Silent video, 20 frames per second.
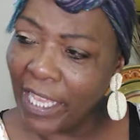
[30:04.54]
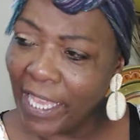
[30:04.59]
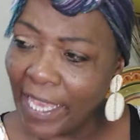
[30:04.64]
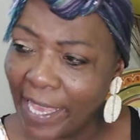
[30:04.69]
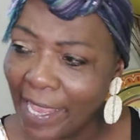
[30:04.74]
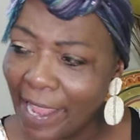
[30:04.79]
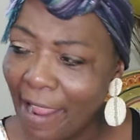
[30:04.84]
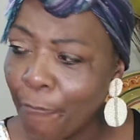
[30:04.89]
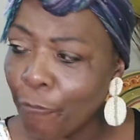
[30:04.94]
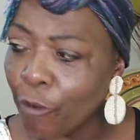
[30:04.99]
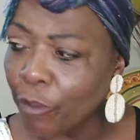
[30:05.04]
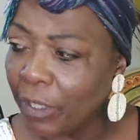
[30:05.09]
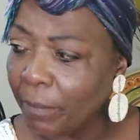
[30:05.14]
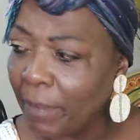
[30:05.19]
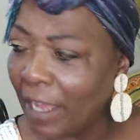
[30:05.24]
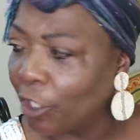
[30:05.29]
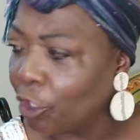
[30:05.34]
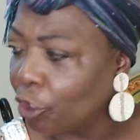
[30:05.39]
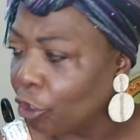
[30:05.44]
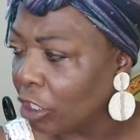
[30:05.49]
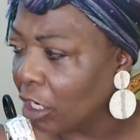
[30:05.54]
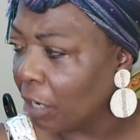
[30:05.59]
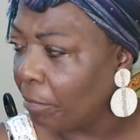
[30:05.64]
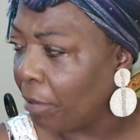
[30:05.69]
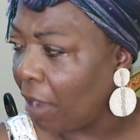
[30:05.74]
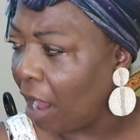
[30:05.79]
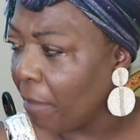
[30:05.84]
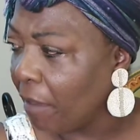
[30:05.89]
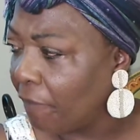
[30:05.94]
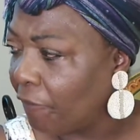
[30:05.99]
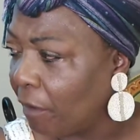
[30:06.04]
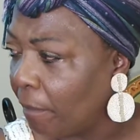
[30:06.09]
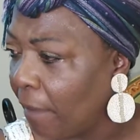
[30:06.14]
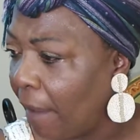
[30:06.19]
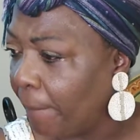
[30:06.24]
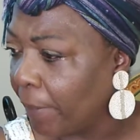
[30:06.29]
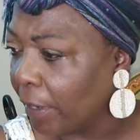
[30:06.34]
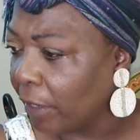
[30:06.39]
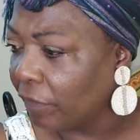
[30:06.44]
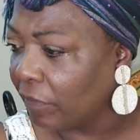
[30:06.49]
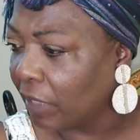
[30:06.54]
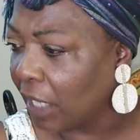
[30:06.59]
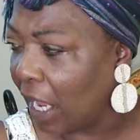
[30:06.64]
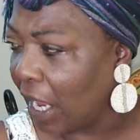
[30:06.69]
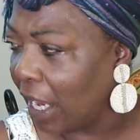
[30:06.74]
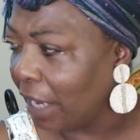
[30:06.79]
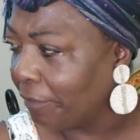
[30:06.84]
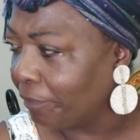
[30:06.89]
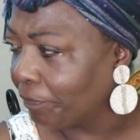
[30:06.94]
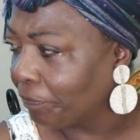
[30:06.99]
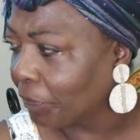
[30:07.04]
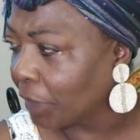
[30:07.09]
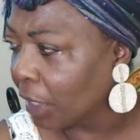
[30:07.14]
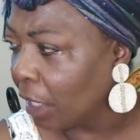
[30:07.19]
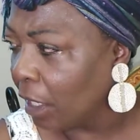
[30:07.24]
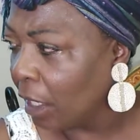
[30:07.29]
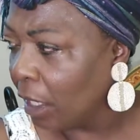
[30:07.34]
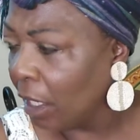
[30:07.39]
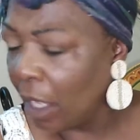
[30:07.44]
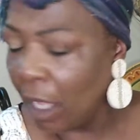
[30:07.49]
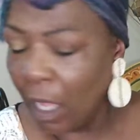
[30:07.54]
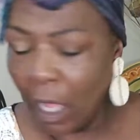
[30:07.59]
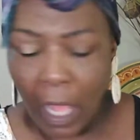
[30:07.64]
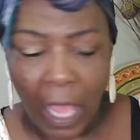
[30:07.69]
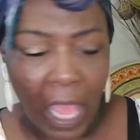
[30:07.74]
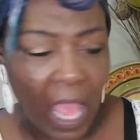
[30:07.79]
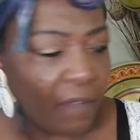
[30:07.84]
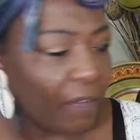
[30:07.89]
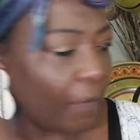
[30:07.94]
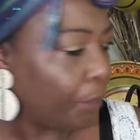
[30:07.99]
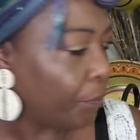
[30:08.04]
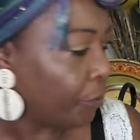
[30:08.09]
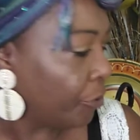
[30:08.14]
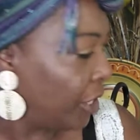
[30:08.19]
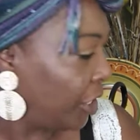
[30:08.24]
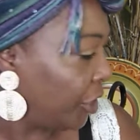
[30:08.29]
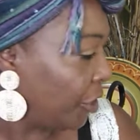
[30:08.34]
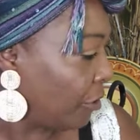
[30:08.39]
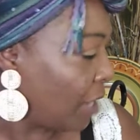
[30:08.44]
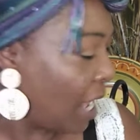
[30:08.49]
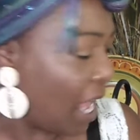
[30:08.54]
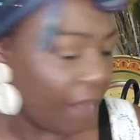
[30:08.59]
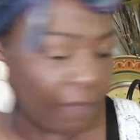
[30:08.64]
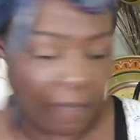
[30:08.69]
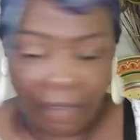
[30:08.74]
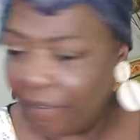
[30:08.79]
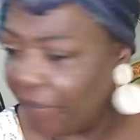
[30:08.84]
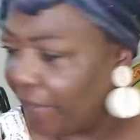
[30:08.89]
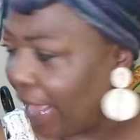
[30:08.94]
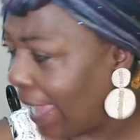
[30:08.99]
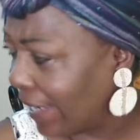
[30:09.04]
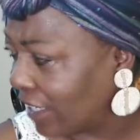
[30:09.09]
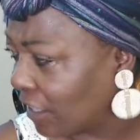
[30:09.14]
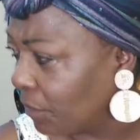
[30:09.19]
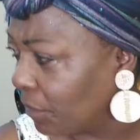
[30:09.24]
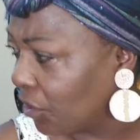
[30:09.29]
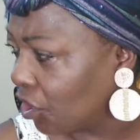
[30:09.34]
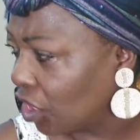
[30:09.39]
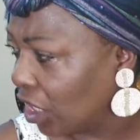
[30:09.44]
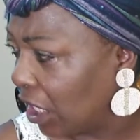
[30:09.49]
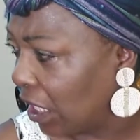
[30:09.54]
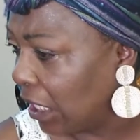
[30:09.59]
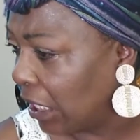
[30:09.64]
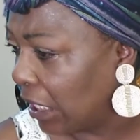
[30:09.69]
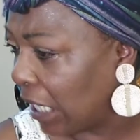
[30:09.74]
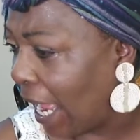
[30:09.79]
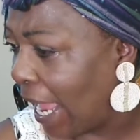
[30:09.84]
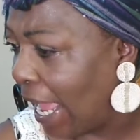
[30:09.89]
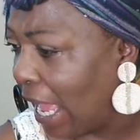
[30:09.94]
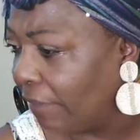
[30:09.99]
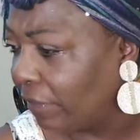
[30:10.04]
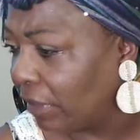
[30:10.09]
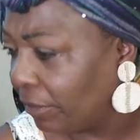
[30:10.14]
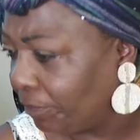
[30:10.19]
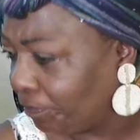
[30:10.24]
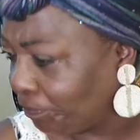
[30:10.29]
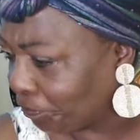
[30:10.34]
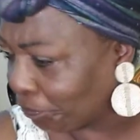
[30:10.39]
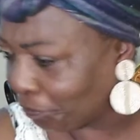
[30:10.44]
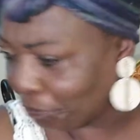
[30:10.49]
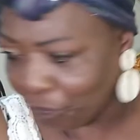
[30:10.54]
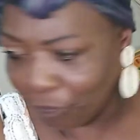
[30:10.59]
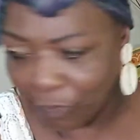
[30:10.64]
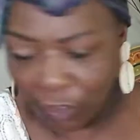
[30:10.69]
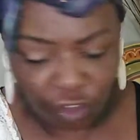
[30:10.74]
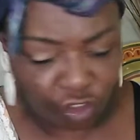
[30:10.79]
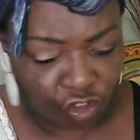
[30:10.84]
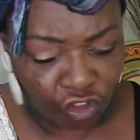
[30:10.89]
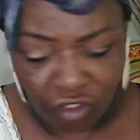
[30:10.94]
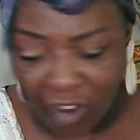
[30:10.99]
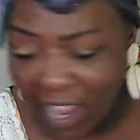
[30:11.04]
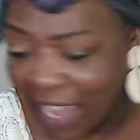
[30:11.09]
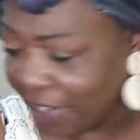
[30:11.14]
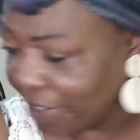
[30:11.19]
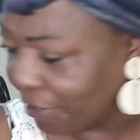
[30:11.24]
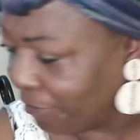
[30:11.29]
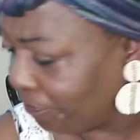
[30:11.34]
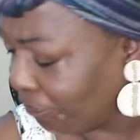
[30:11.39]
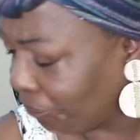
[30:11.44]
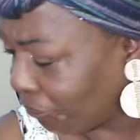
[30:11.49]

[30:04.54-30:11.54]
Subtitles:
camera that my daughter bought me for my birthday. I have a printer, I have a fax machine, I have a shredder.